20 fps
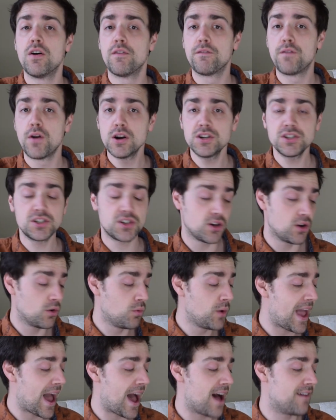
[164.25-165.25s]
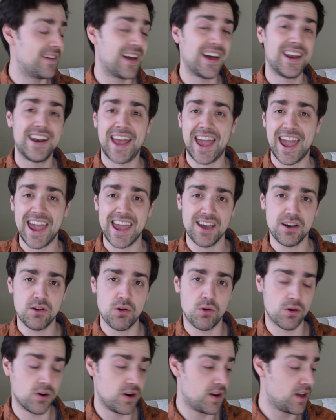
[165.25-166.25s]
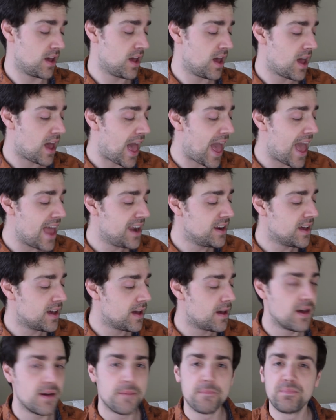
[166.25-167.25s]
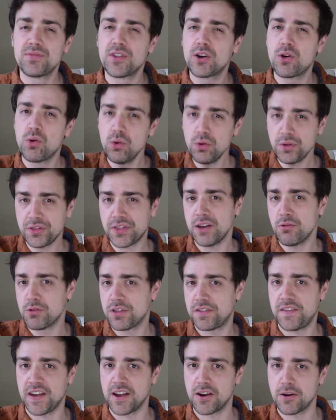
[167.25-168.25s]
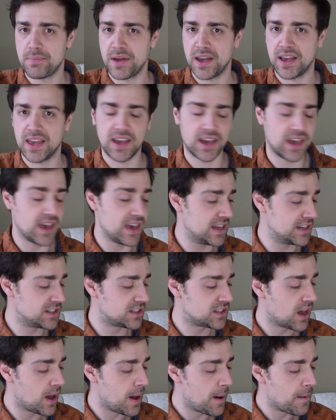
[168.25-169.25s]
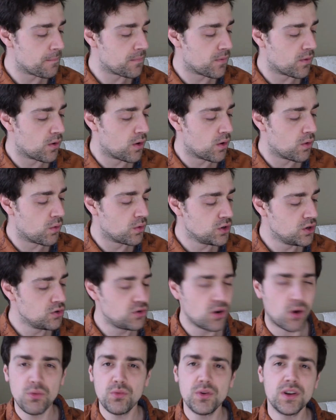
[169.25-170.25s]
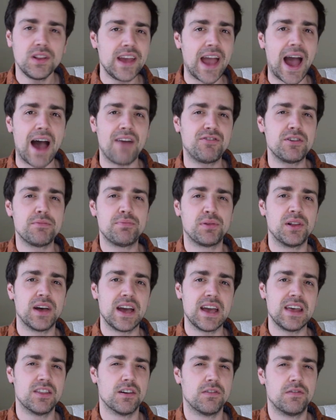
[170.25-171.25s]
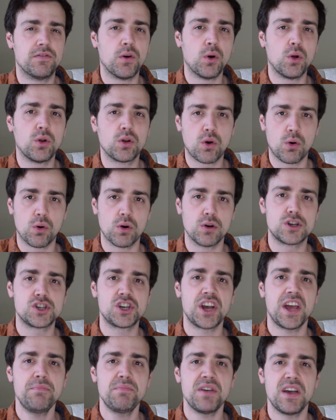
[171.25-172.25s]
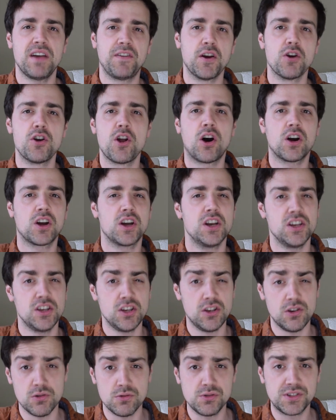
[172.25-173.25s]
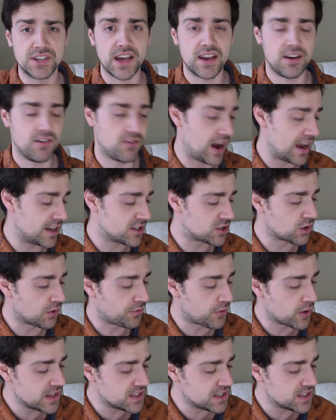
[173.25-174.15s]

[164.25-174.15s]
First, we have an A chord. And the cool thing with finger picking is you don't really have to play the full chord shape if you're not going to use it, right? So for